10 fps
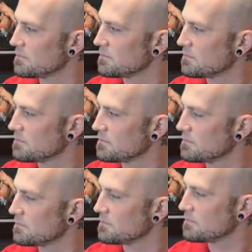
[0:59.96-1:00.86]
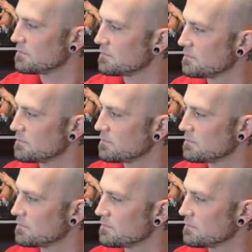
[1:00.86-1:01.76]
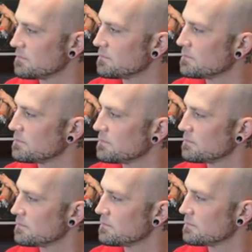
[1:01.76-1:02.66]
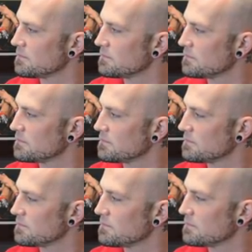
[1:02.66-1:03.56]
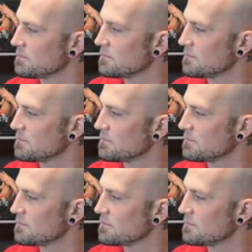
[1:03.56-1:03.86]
[no speech]